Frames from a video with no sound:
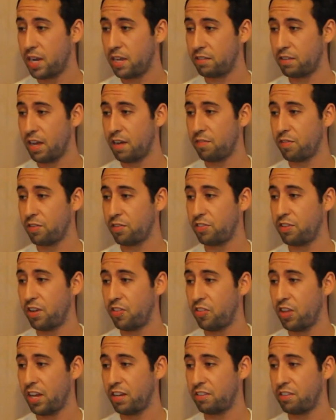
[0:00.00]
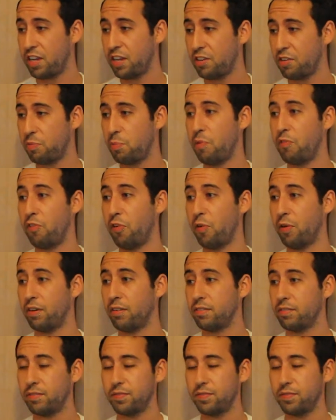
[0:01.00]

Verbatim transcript: has ever said that sentence before.